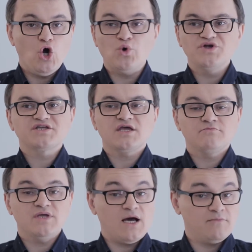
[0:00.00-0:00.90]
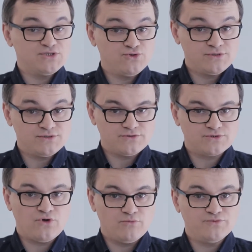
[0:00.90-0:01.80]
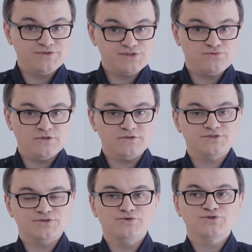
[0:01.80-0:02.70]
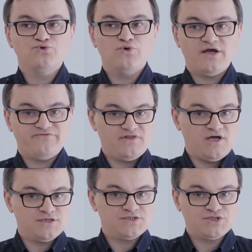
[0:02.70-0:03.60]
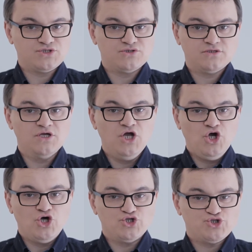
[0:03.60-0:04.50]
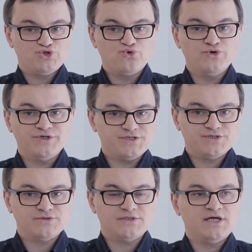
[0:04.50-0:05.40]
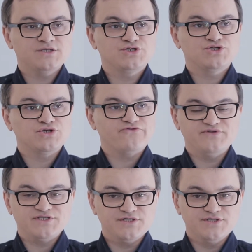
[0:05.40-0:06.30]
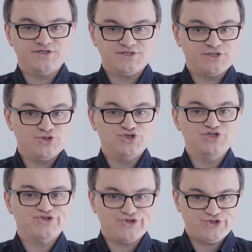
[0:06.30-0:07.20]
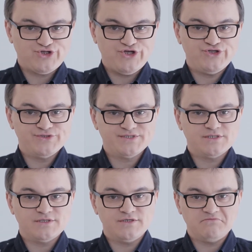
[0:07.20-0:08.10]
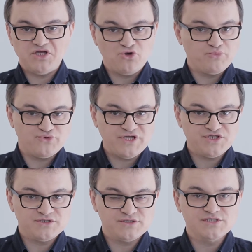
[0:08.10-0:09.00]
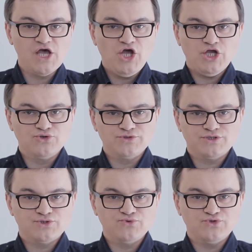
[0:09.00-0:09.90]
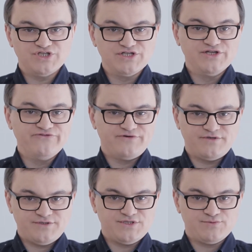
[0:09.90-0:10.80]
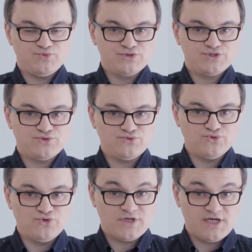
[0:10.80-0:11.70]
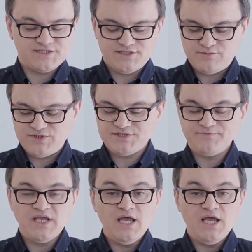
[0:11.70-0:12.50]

Or it can be Amazons.com of this world, those who have large storage, large facilities and logistic chains and operations in order to deliver these books to customers.